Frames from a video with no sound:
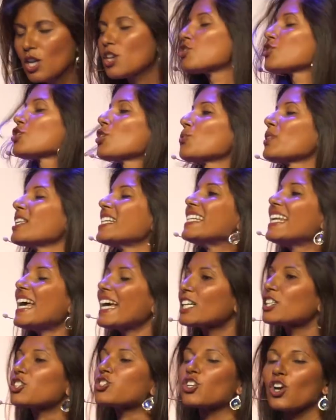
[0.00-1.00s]
So the
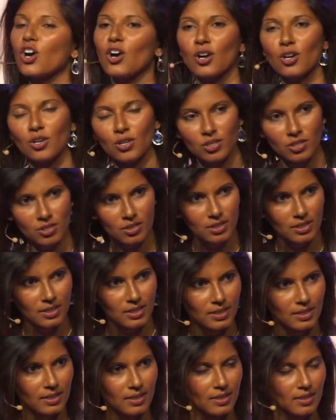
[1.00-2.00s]
next R
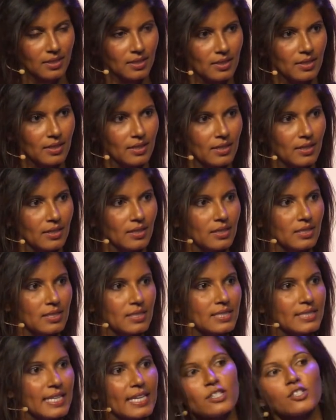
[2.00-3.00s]

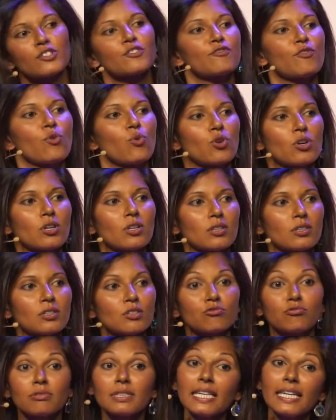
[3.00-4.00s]
stands for
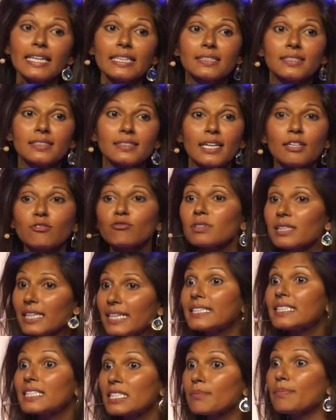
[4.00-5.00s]
relate, and
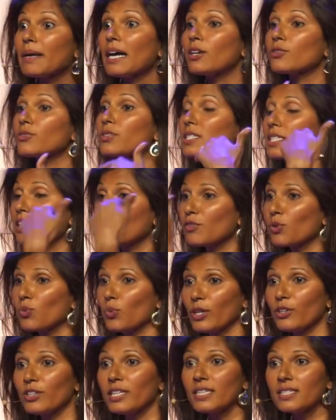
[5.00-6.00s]
relate is about
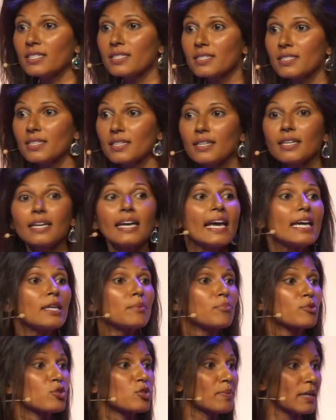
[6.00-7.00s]
self-awareness and
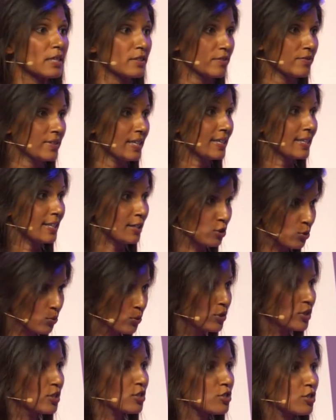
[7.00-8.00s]
perspective taking. So we're
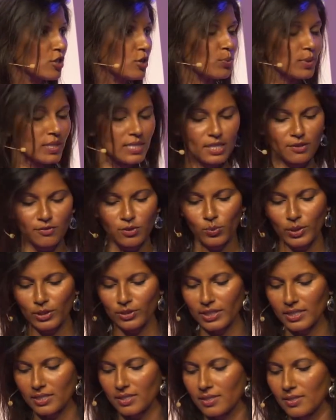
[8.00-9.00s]
going to start with
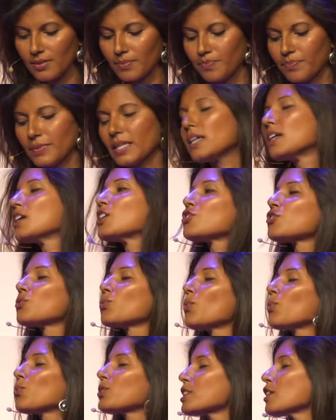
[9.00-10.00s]
self-awareness.
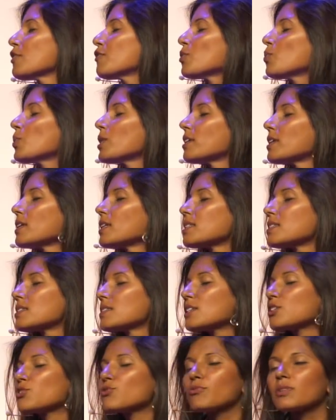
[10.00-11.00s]
So self-awareness
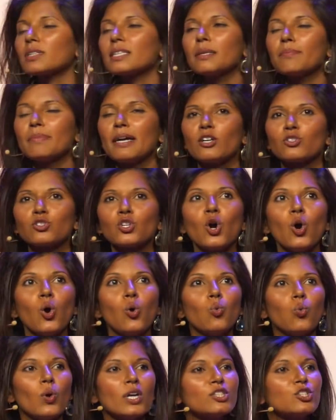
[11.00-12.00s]
is really about
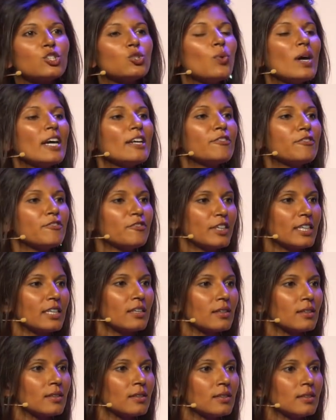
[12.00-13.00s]
what do I
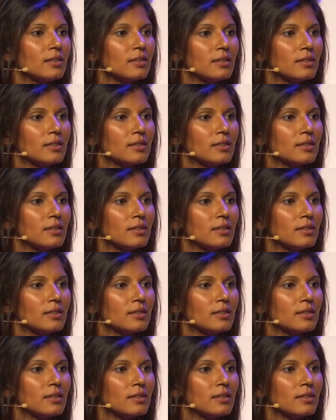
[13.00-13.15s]
feel